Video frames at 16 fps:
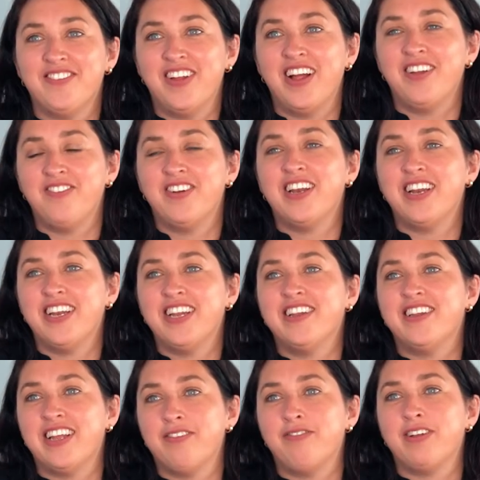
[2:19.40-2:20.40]
I really
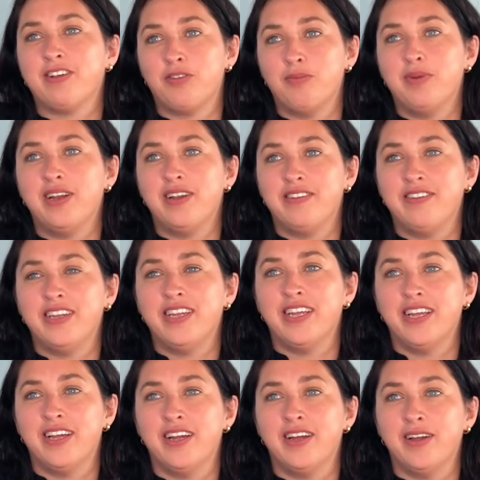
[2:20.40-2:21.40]
need the
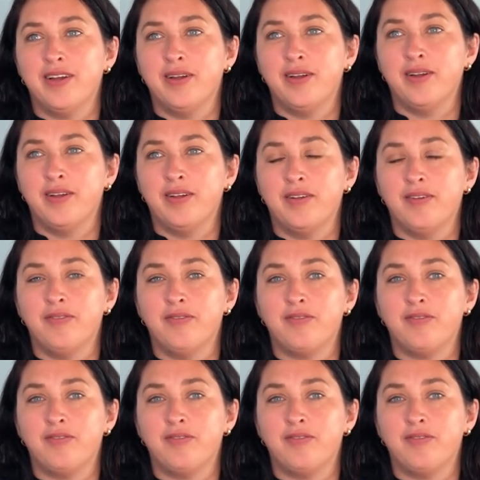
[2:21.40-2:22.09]
flexibility uh,